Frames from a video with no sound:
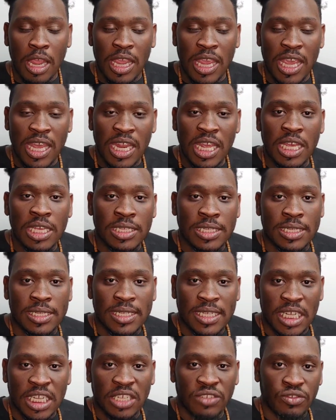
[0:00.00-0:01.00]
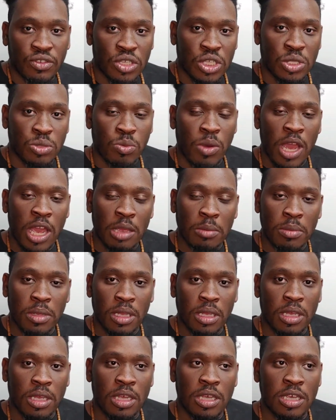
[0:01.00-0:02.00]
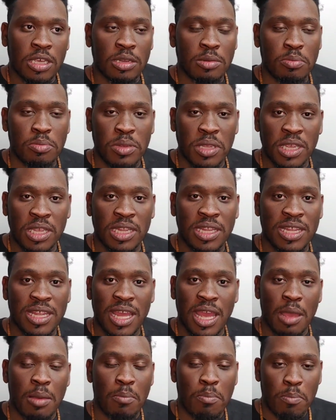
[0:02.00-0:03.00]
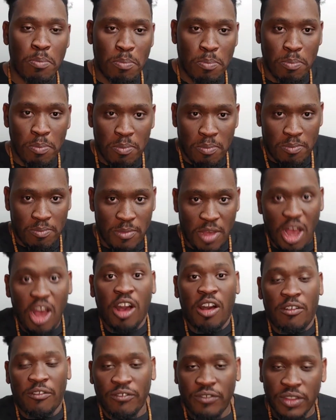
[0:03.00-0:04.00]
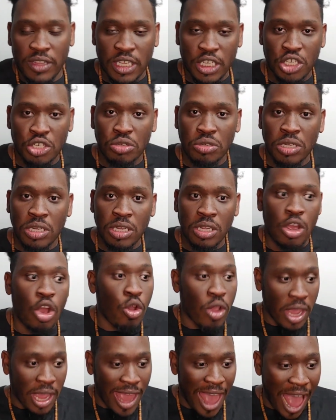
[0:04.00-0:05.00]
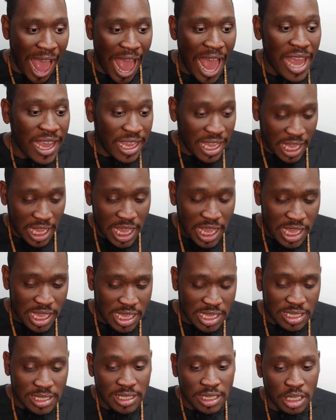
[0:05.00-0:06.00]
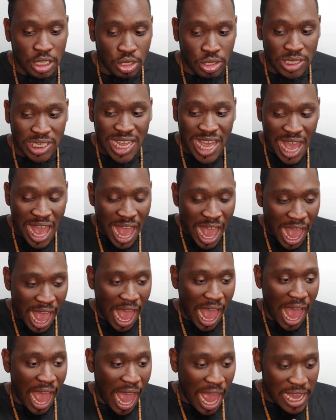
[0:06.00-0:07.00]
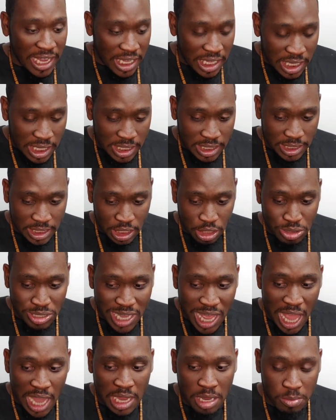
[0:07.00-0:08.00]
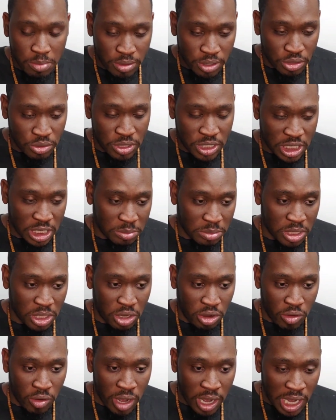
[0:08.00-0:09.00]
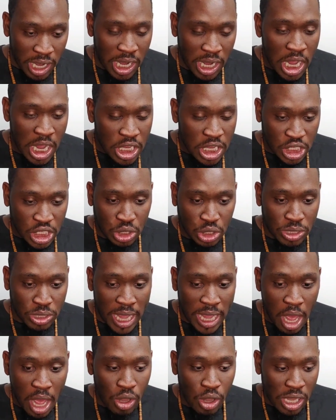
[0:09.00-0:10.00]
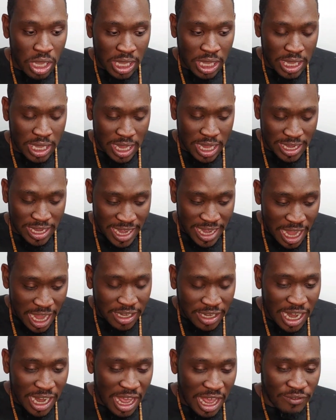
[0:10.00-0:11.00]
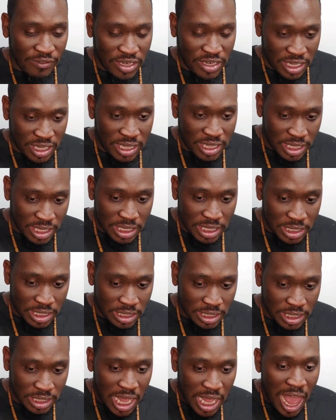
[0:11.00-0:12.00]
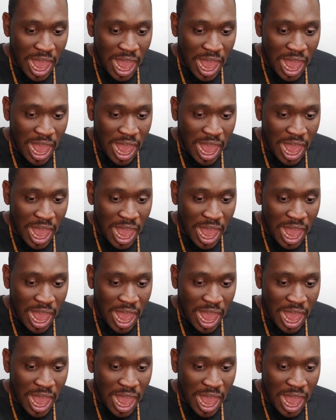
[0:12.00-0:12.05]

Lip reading: getting a successful swipe could be that oomph that you need. Okay, I can get sales. I can produce something great. So now that I have done this,